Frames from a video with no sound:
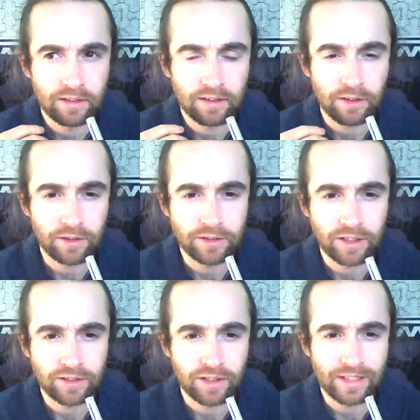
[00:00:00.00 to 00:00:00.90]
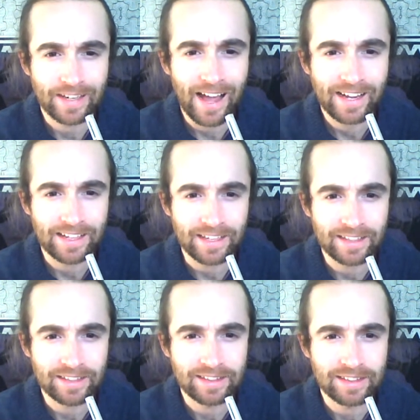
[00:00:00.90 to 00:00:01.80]
that are essentially
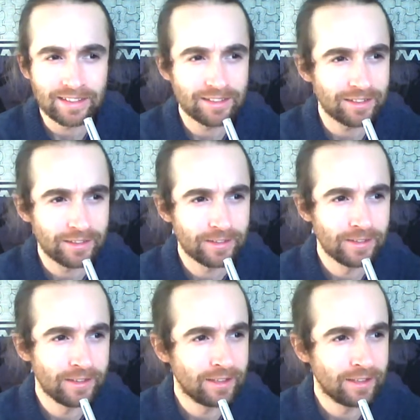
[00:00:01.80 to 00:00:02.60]
lacking and need to